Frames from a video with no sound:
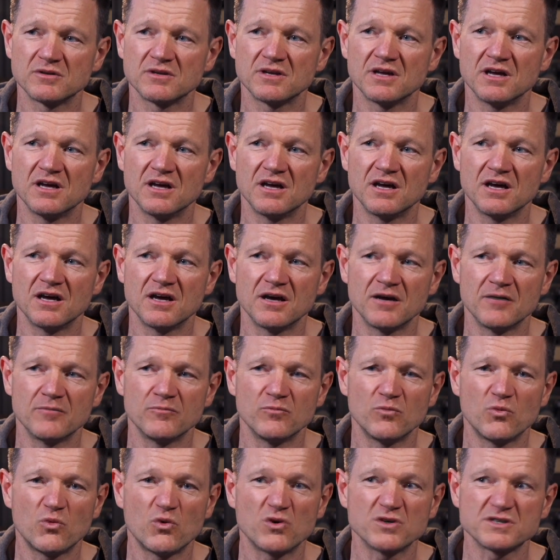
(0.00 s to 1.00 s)

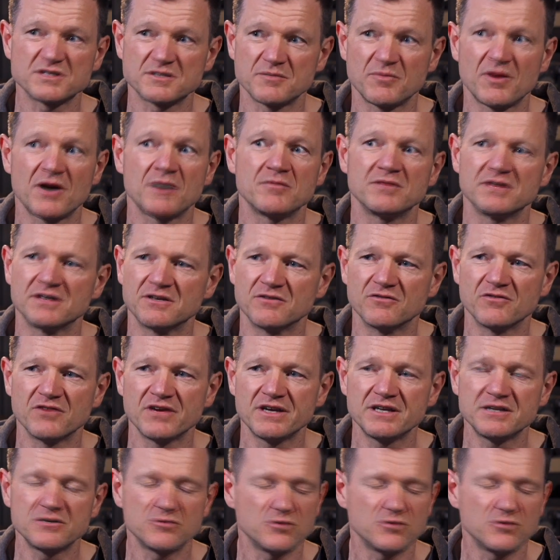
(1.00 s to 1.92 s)
was a public event